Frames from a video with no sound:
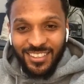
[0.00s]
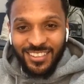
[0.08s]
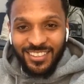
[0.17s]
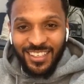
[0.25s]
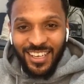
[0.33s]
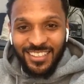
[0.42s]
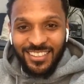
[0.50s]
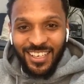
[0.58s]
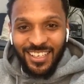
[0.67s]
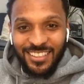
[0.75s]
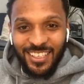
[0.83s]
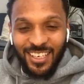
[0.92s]
I
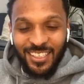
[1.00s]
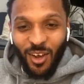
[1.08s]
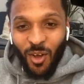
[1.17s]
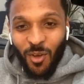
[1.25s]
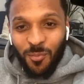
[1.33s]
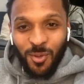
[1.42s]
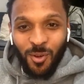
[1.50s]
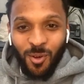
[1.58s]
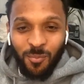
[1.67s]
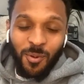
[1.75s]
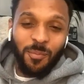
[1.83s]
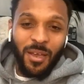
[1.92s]
hope you're
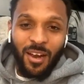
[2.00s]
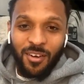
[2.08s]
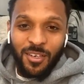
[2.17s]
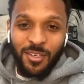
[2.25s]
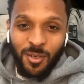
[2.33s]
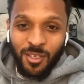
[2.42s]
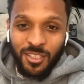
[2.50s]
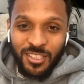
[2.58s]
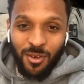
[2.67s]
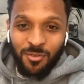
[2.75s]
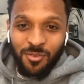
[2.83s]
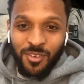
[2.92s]
preparing your
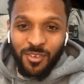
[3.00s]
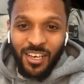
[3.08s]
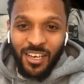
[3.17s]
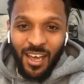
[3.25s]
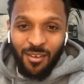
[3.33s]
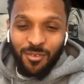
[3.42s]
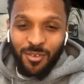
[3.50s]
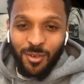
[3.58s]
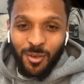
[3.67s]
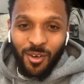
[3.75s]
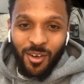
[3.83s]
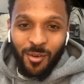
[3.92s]
selfie light for
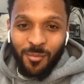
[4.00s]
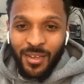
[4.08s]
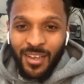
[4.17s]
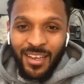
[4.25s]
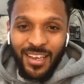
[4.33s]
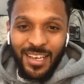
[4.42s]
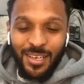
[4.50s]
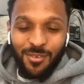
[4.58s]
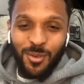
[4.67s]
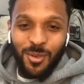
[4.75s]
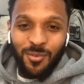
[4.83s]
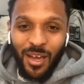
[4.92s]
your
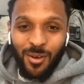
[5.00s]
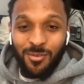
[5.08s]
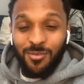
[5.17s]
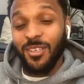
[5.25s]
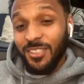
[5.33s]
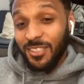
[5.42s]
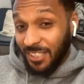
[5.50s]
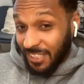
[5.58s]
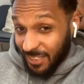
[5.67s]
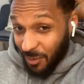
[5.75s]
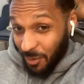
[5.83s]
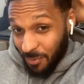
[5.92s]
interview of Alfred so you can
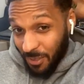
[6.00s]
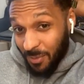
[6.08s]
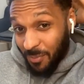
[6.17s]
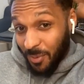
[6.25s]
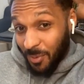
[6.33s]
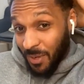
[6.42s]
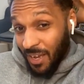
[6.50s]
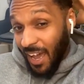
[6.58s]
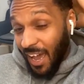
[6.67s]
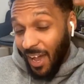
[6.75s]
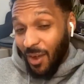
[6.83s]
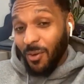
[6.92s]
tell the people
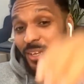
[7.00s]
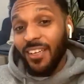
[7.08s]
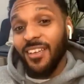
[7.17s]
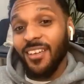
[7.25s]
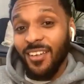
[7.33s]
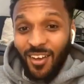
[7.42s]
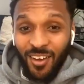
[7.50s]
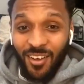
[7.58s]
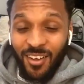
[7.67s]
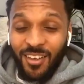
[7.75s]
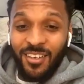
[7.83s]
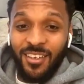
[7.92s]
how they can
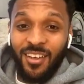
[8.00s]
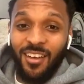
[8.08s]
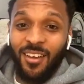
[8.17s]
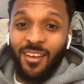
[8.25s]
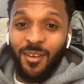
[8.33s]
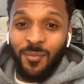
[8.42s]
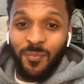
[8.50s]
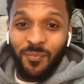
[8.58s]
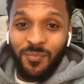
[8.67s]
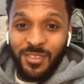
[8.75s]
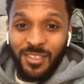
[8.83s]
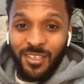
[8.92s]
earn
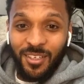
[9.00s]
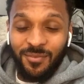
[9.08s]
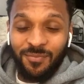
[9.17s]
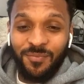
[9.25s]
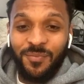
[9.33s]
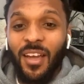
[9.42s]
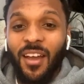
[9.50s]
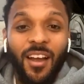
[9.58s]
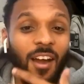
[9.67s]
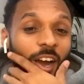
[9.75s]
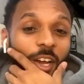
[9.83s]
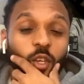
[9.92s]

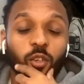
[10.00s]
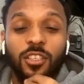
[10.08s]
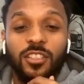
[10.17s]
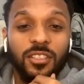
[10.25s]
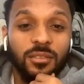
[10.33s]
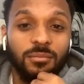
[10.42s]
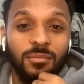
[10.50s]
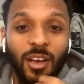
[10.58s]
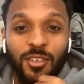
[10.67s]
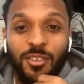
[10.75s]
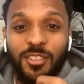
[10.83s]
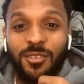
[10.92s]
hundreds
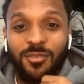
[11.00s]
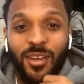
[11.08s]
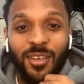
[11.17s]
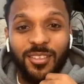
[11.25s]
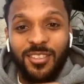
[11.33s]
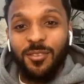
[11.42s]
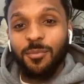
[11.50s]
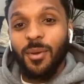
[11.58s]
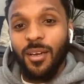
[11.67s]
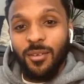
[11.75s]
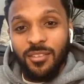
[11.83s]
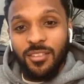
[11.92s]
of thousands of
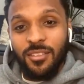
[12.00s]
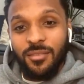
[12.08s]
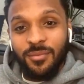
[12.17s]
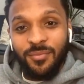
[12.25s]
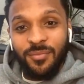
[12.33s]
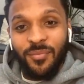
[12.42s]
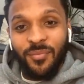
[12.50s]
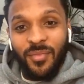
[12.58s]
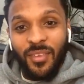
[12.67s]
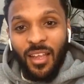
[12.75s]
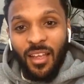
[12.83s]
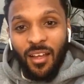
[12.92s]
pounds.
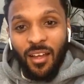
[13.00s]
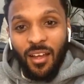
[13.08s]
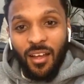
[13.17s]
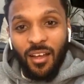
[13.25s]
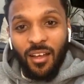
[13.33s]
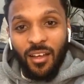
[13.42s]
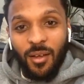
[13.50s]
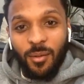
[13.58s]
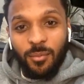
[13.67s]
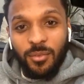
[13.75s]
Let